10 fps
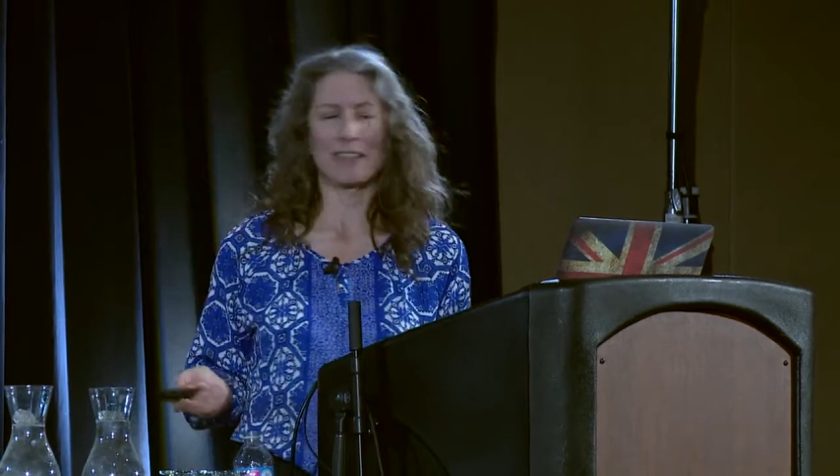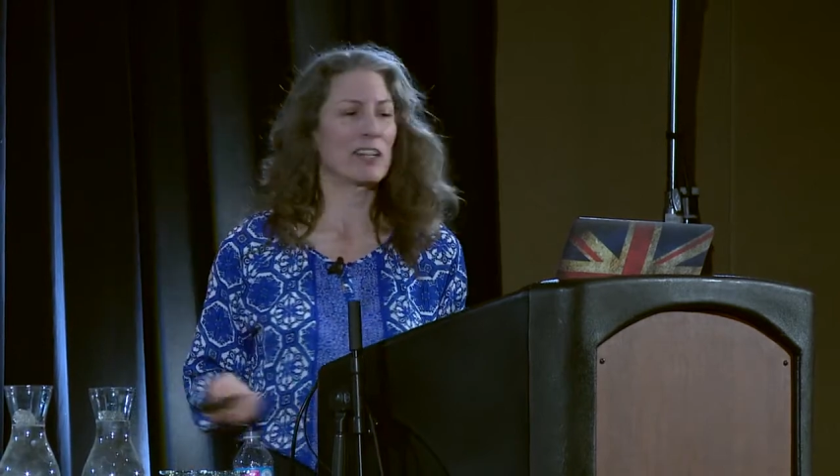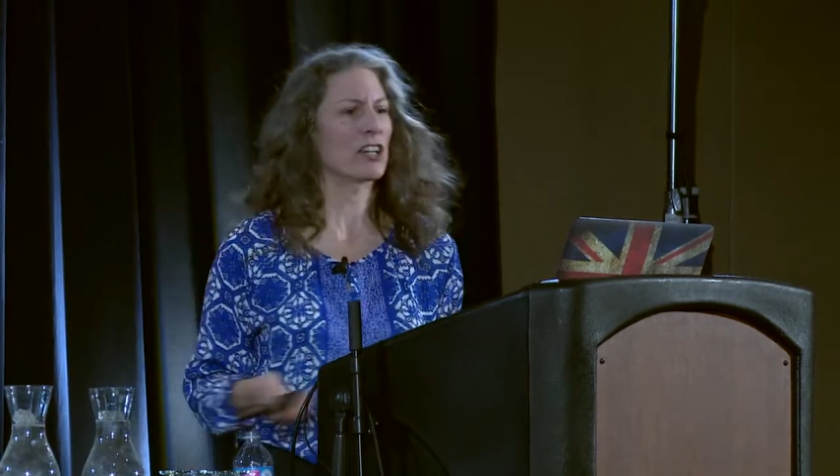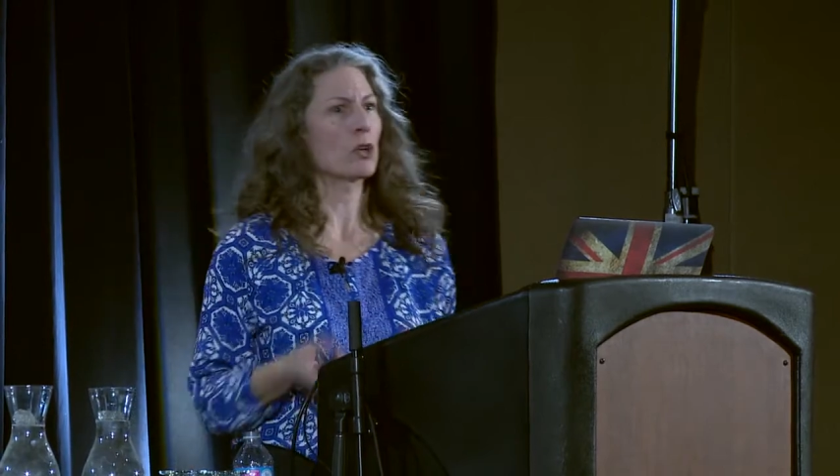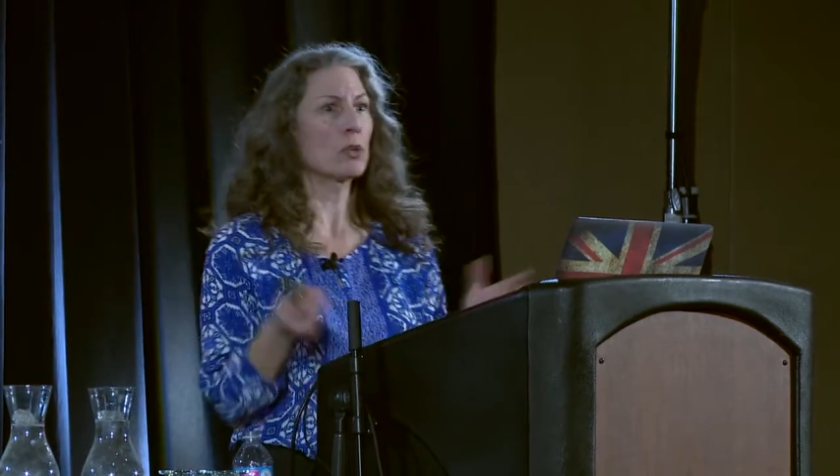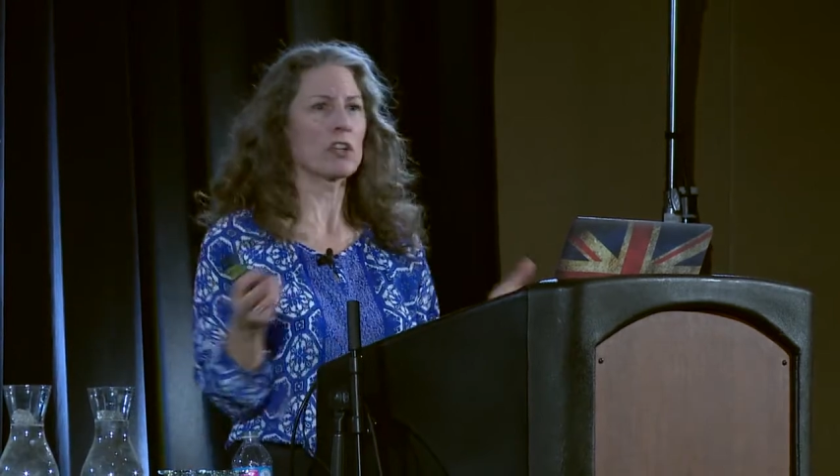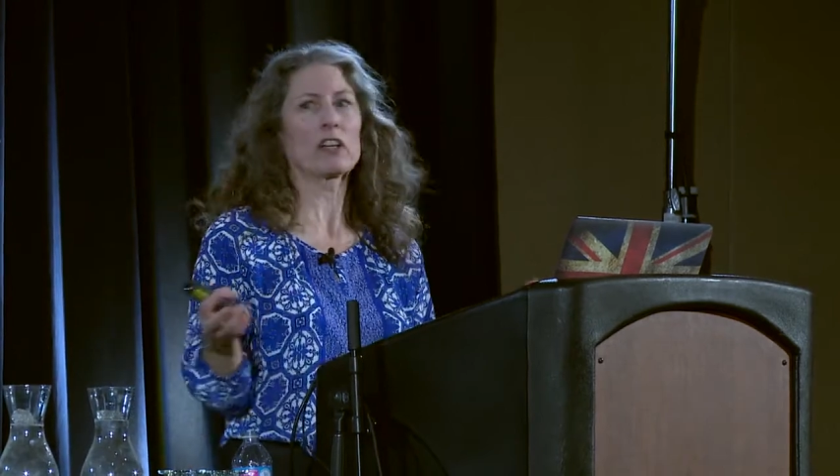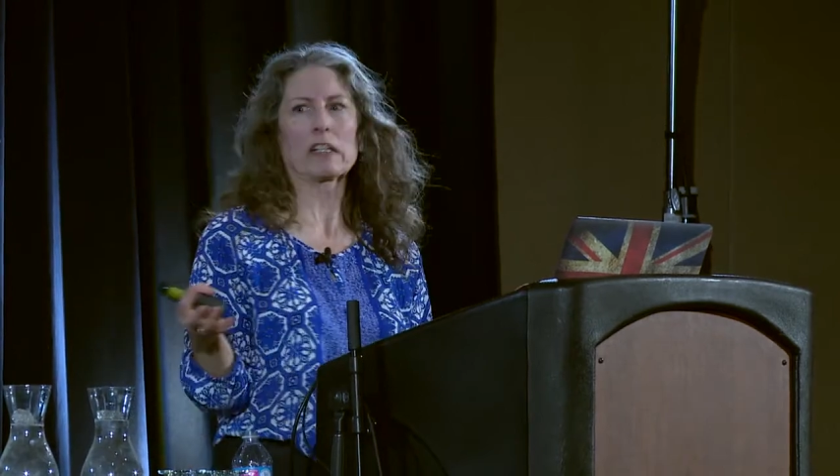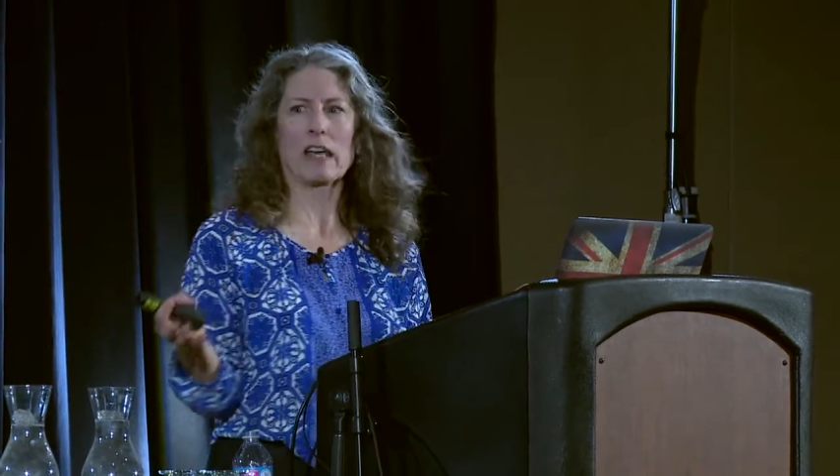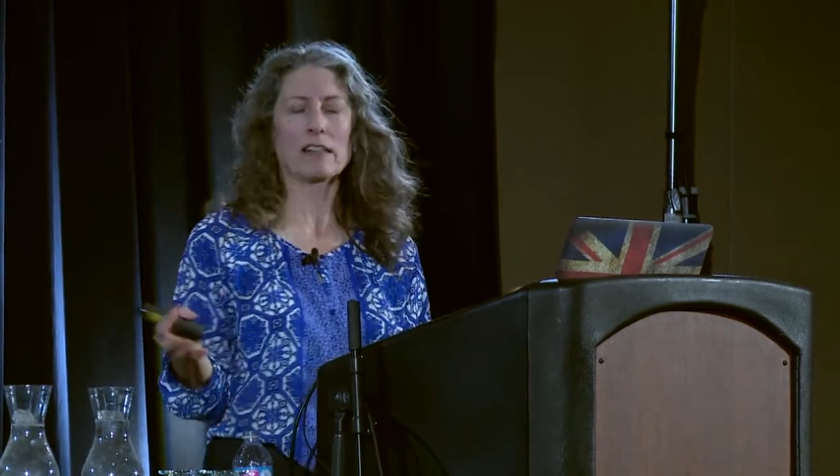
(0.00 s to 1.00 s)
They figure, oh, you're
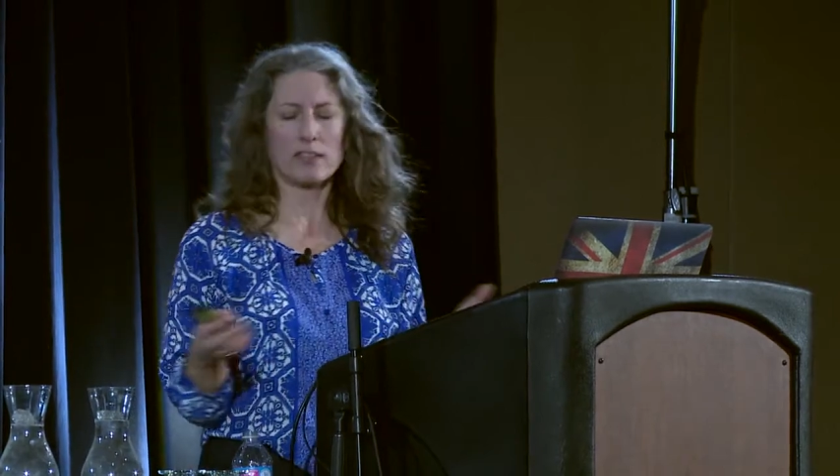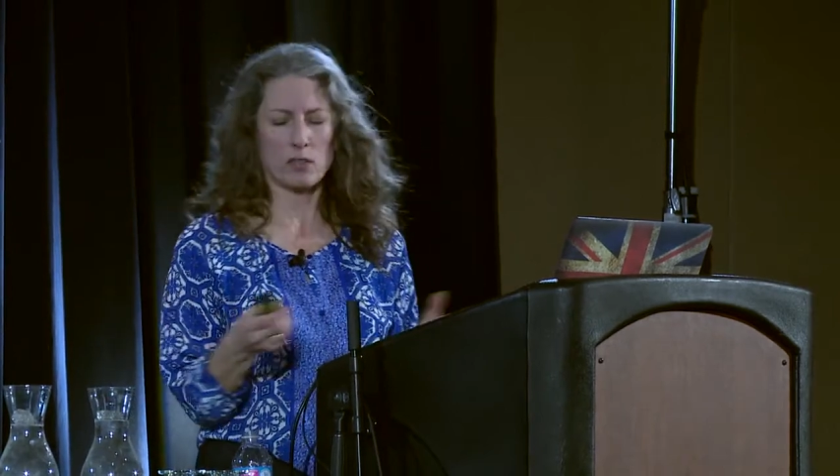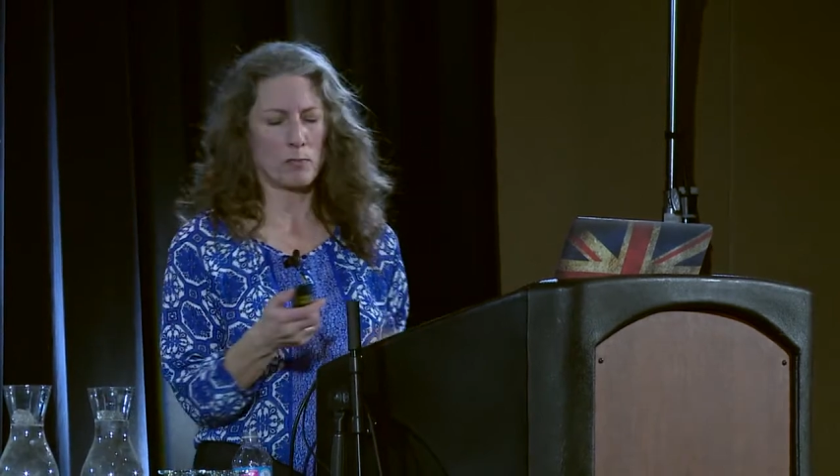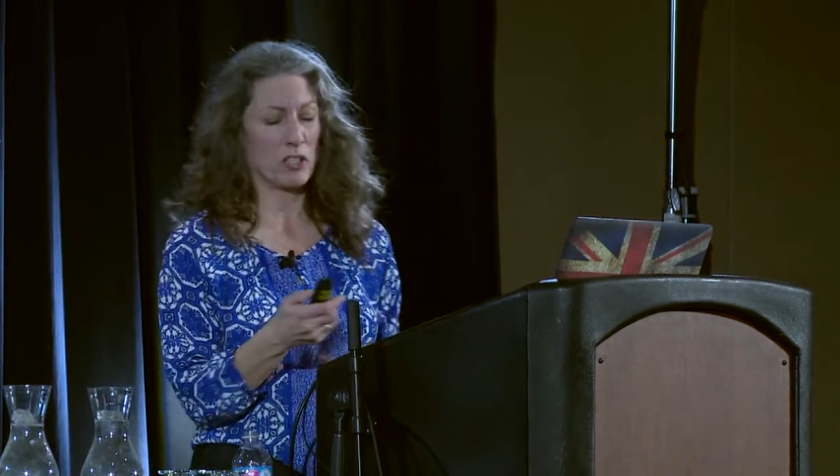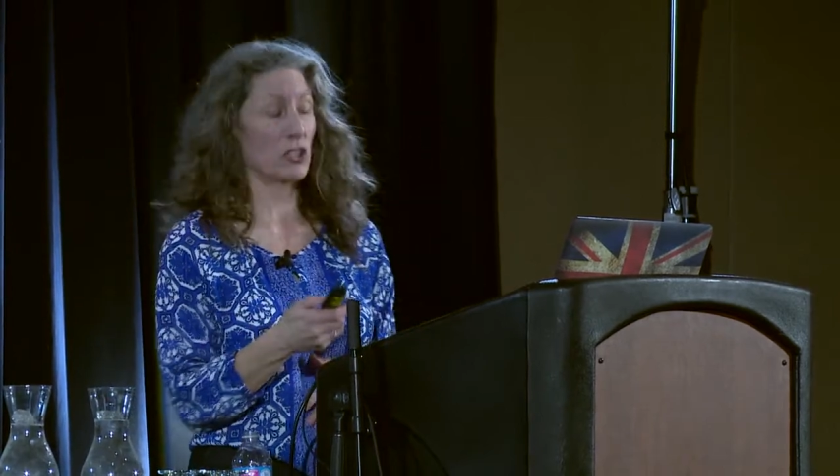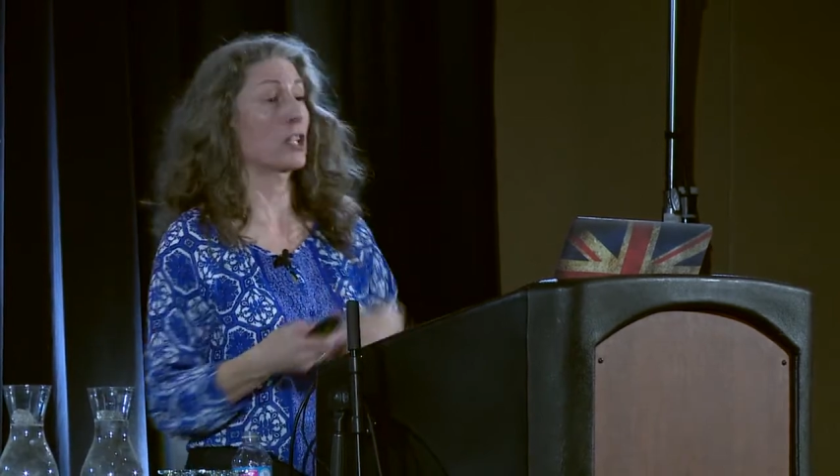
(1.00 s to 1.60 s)
gonna like this so much,